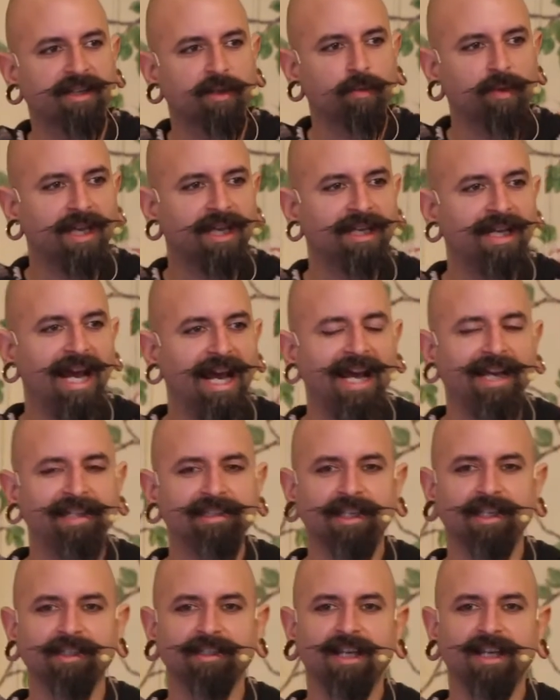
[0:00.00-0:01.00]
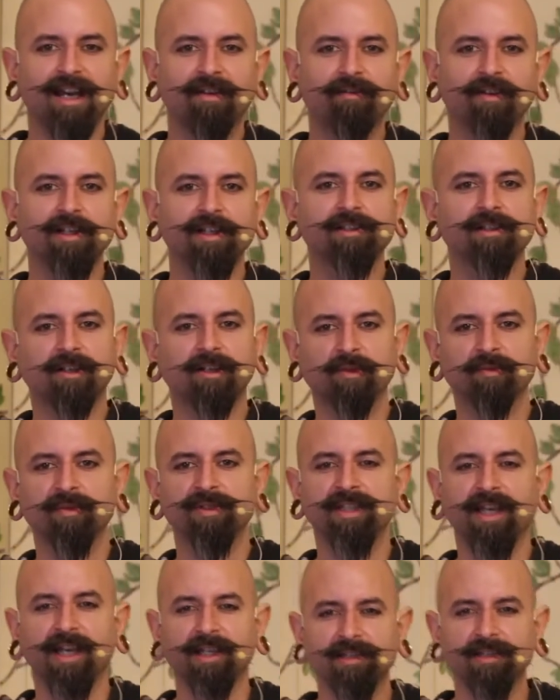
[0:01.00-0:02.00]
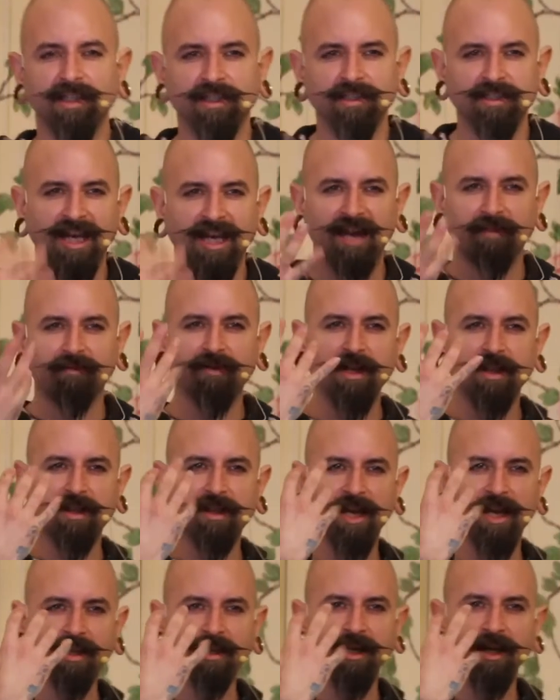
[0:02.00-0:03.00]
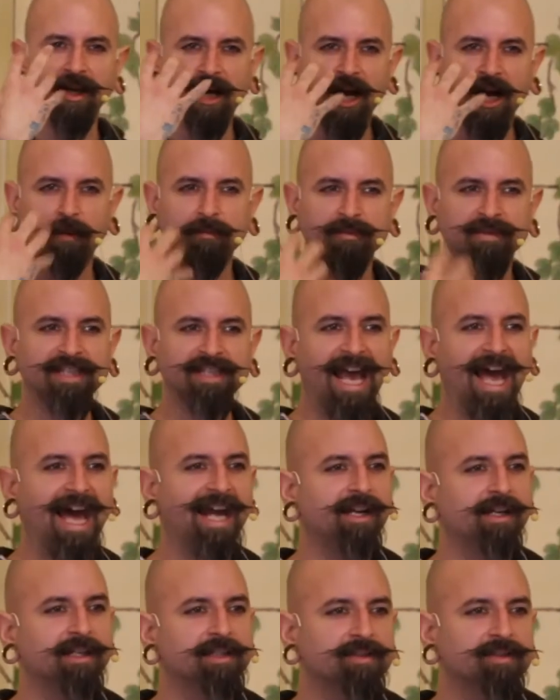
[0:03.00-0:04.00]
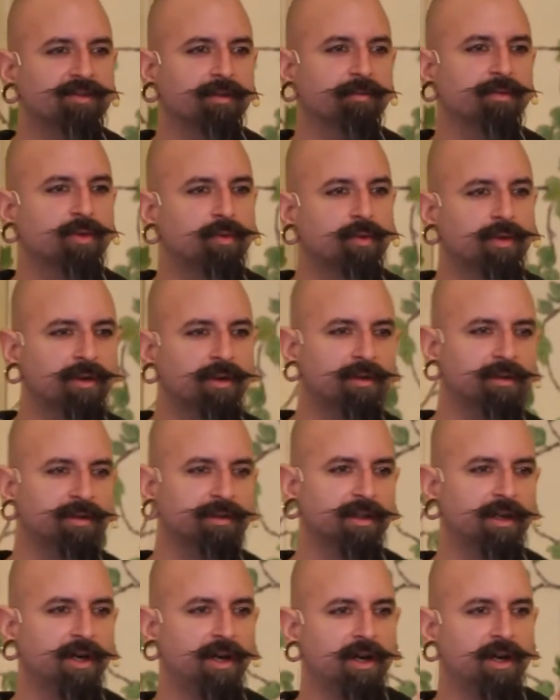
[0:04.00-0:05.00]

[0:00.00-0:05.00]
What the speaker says: that we can ask into every circumstance, into everything that comes at us from the world.